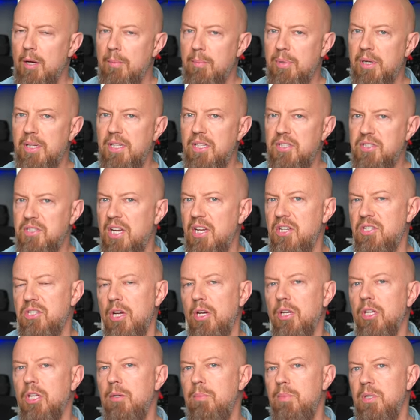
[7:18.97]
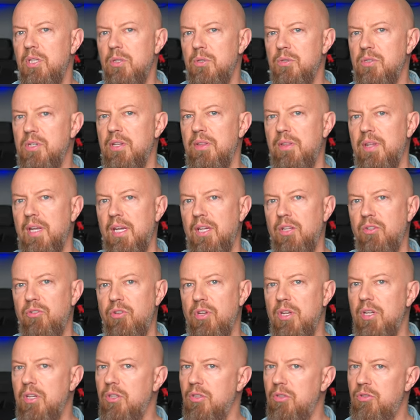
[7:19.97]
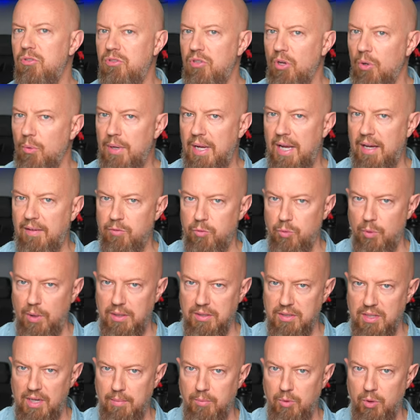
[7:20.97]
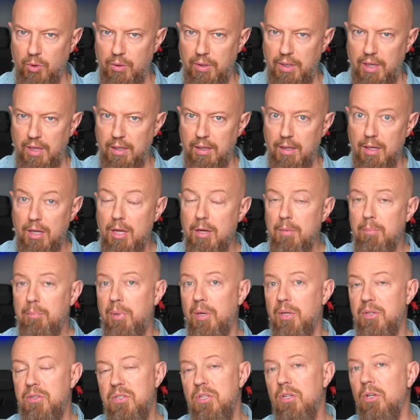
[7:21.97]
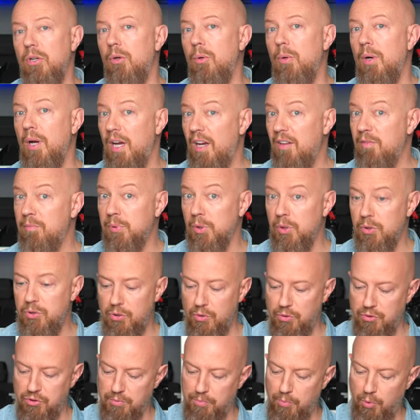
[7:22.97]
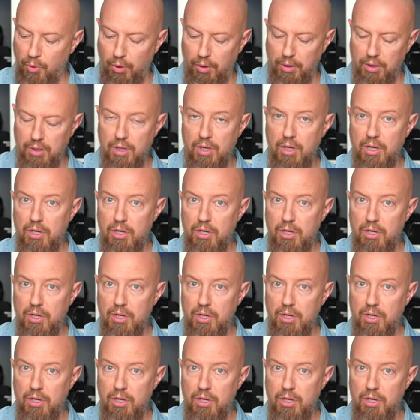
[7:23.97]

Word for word: But in this case, I'm going to be using things that don't have direct timecode in, but do have Bluetooth support.